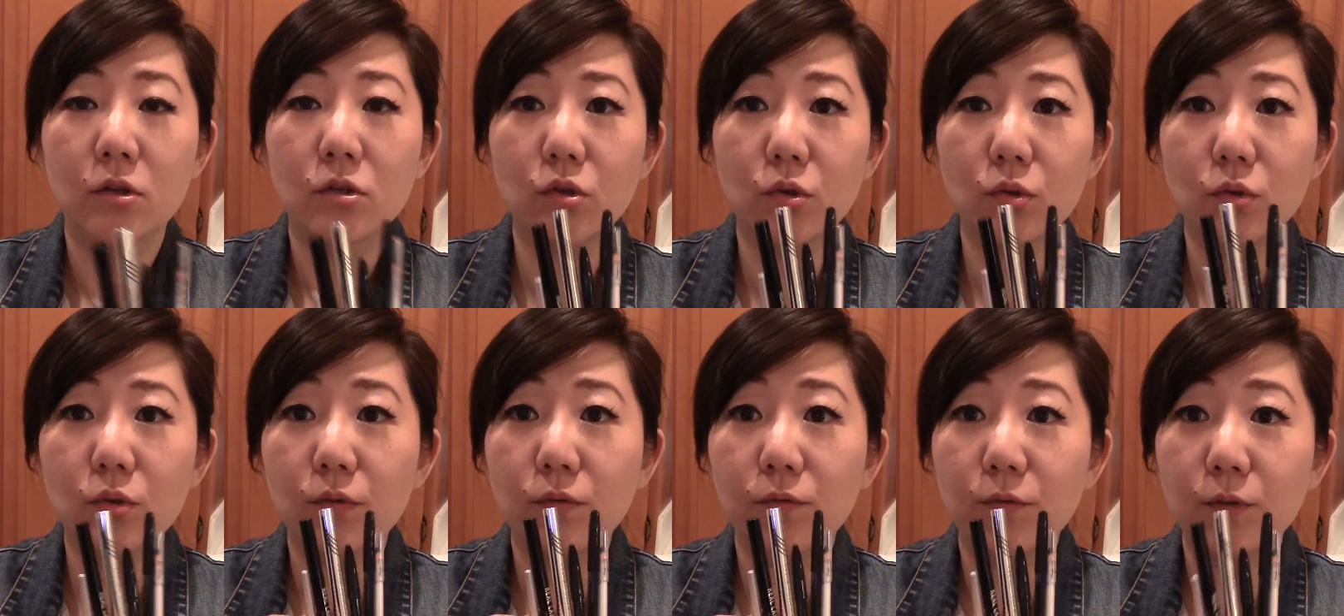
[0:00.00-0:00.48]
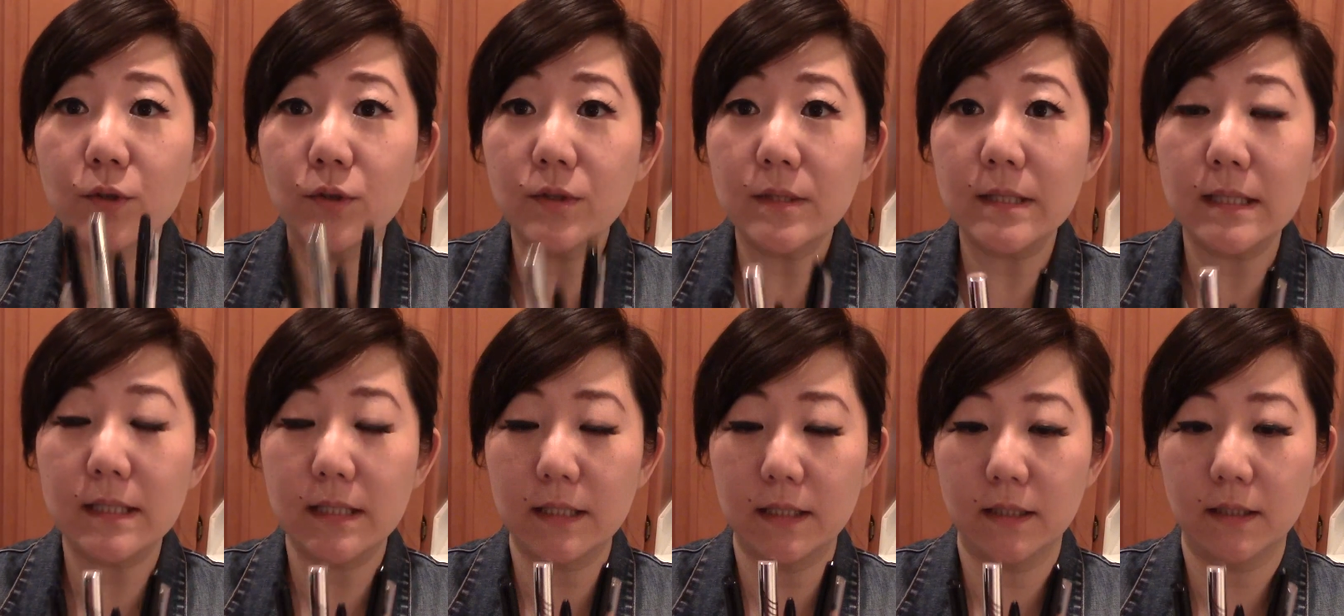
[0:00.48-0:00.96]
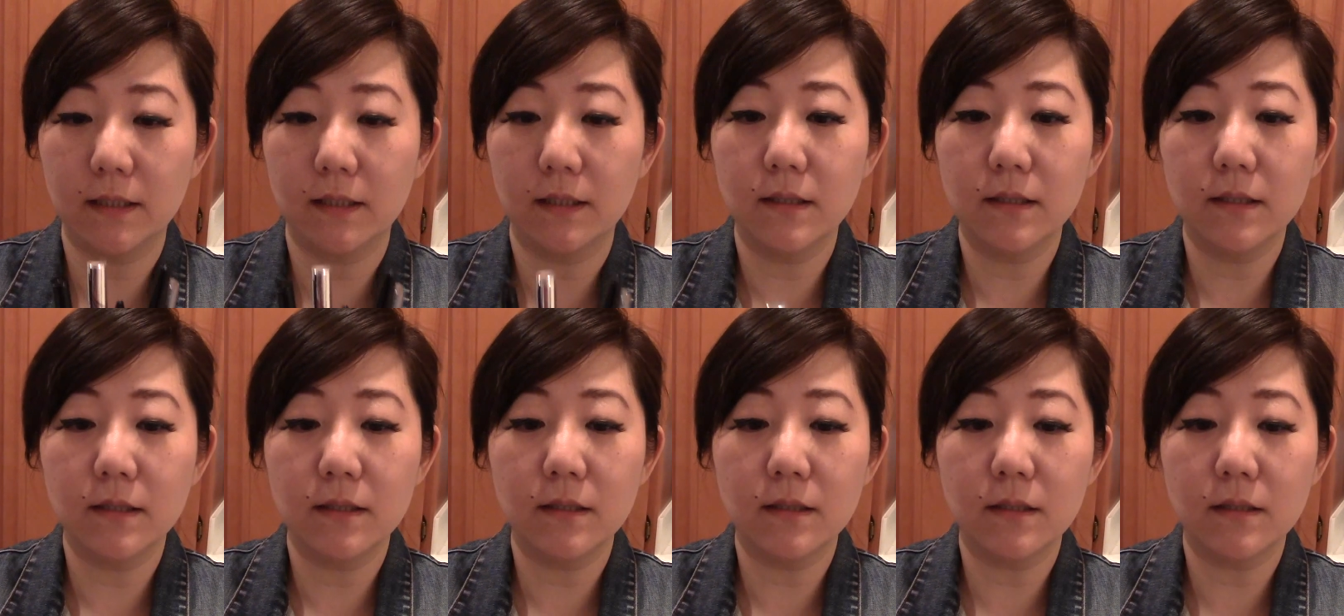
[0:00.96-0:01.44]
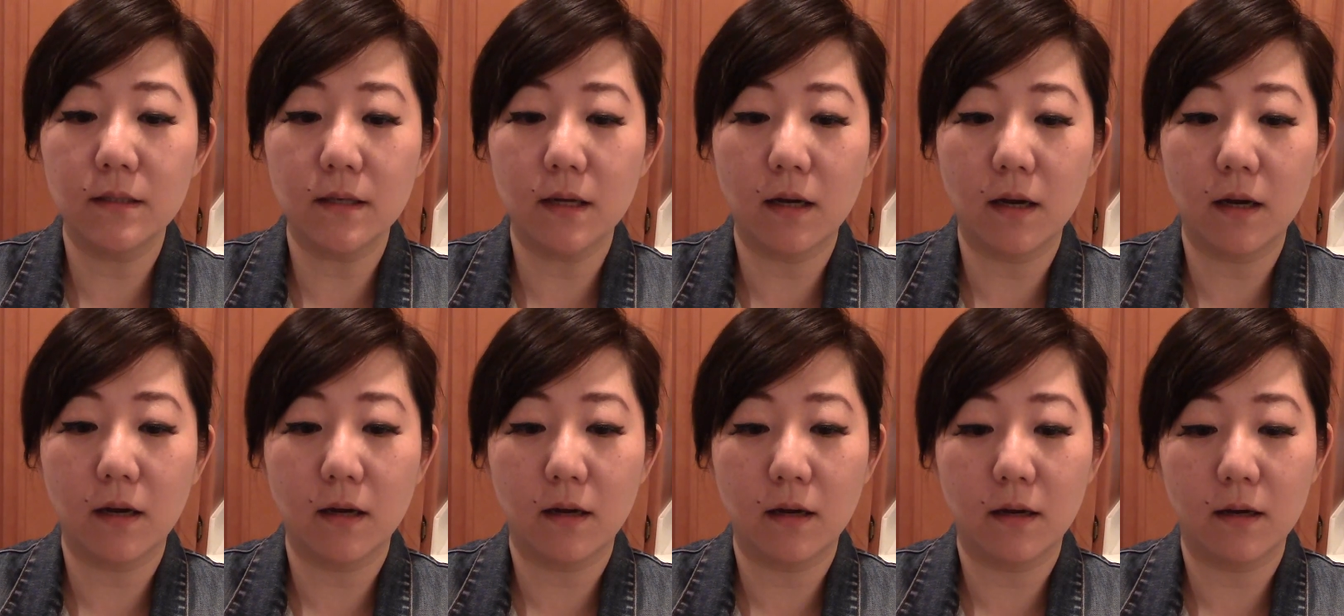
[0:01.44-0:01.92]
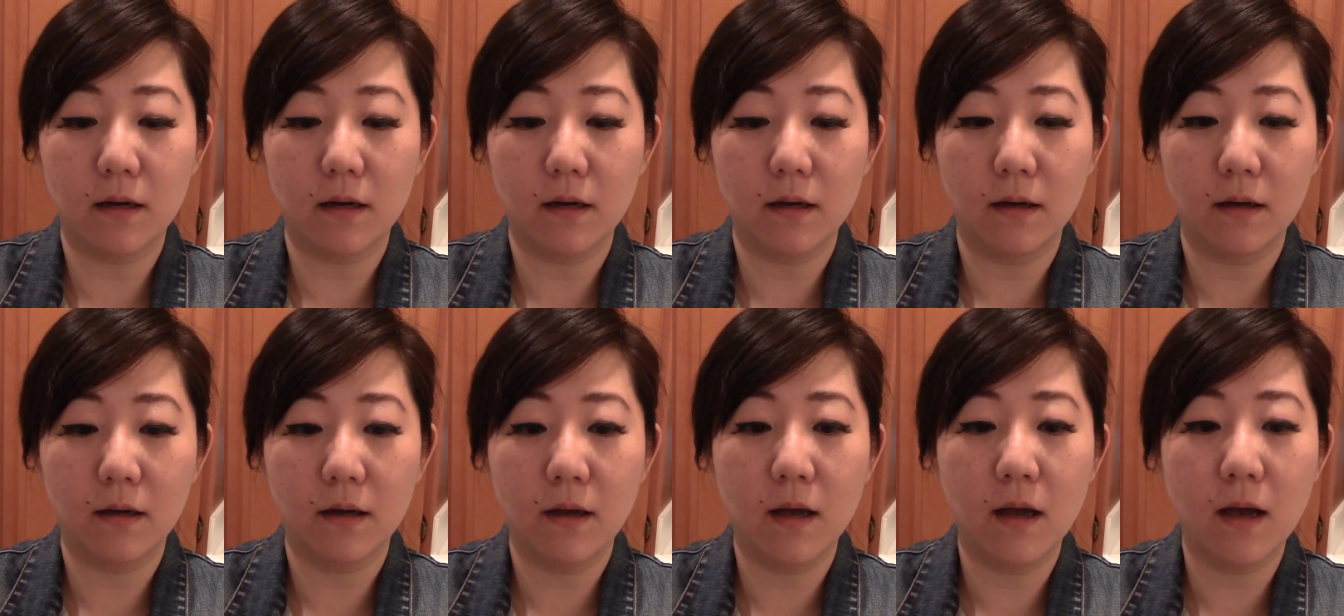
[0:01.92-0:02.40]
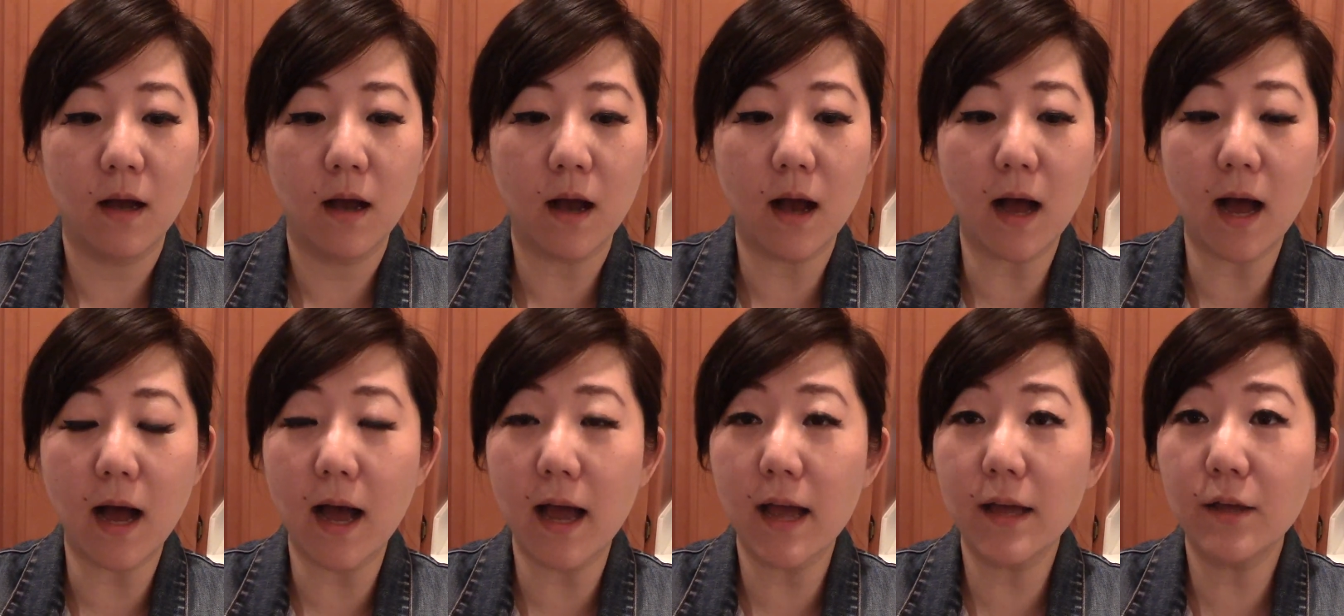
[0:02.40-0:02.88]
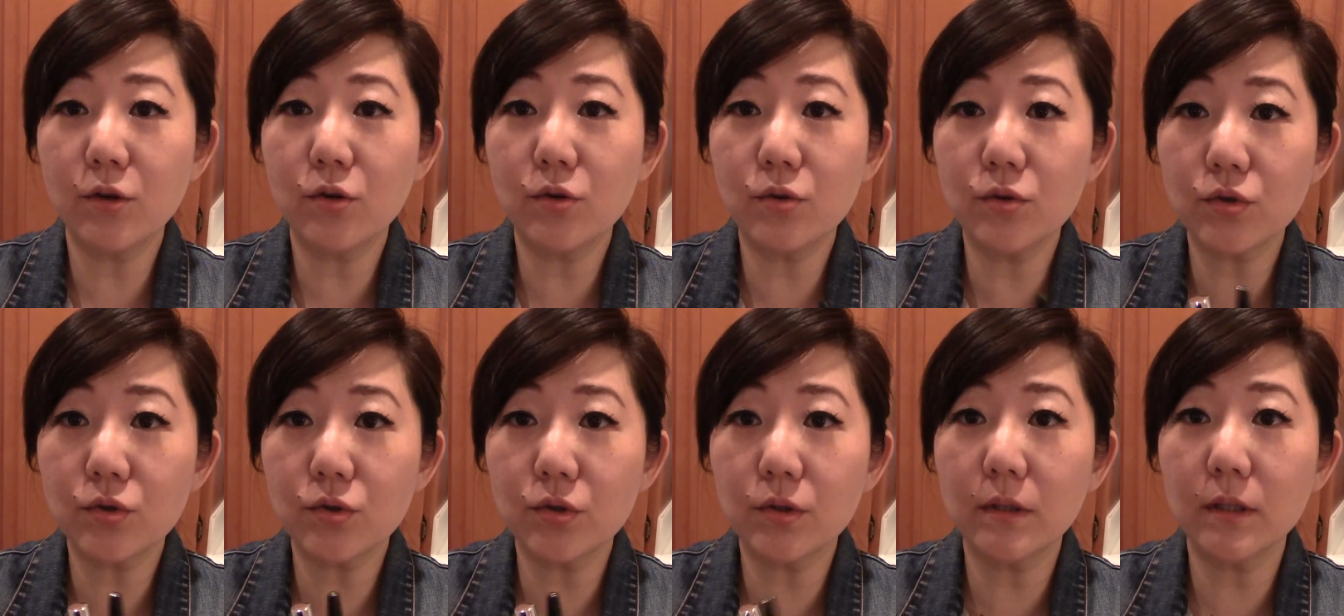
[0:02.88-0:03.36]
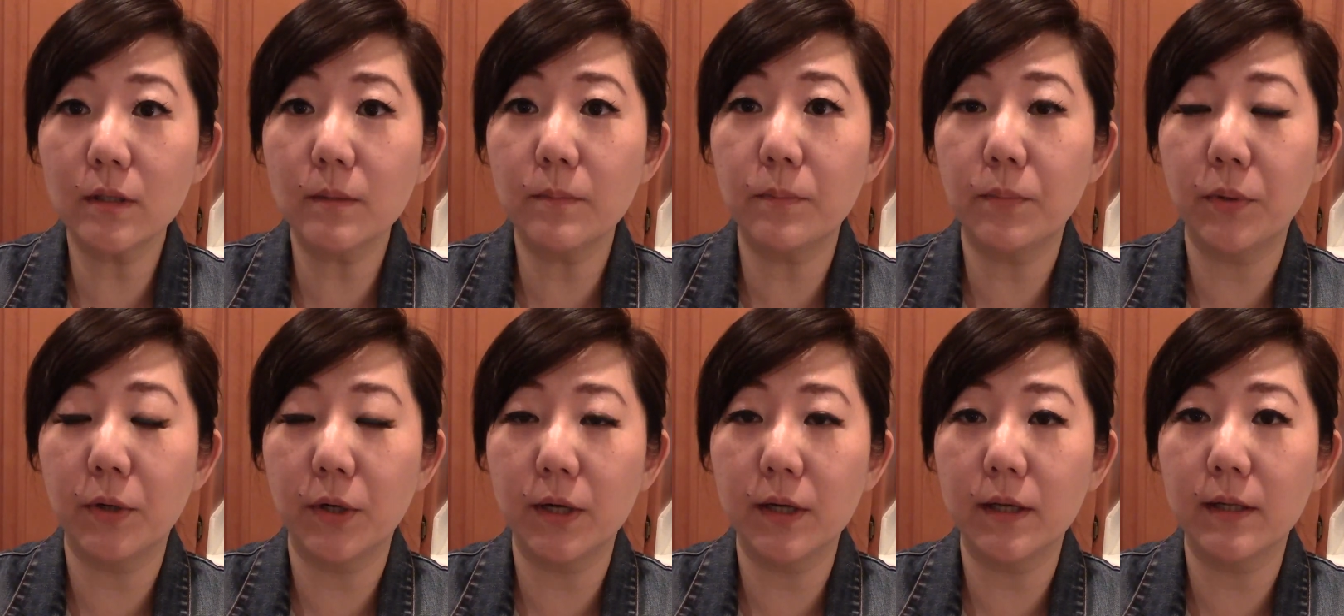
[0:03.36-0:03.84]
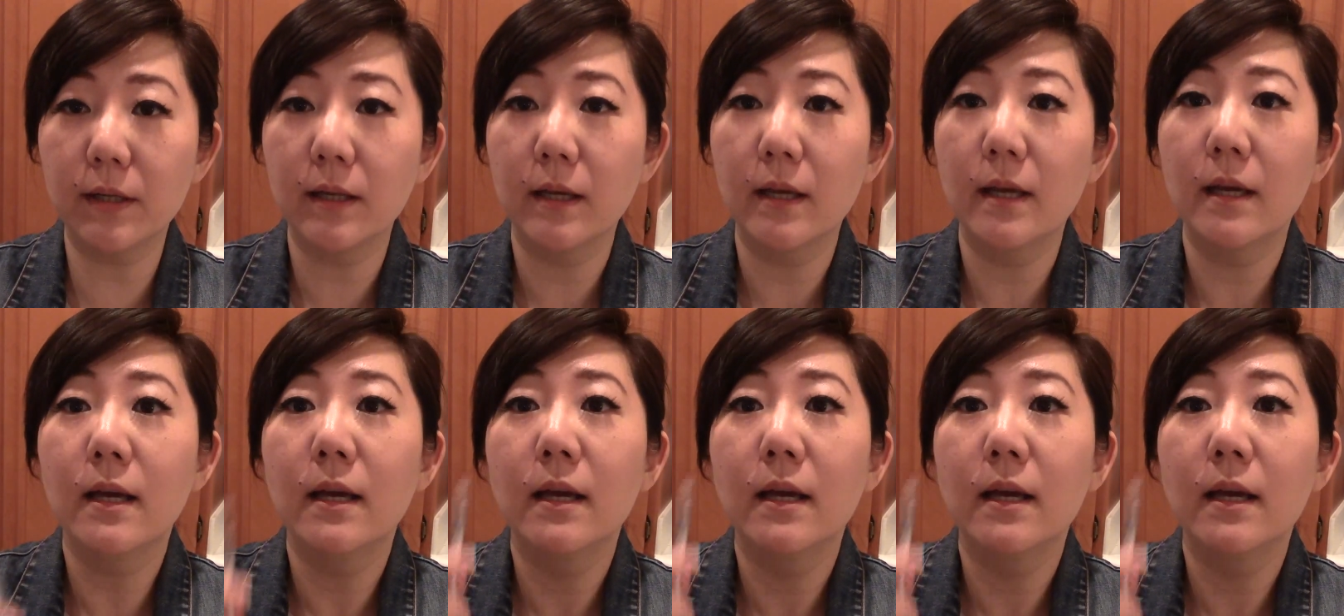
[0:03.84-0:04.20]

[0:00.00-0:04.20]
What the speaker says: So the first thing is I usually put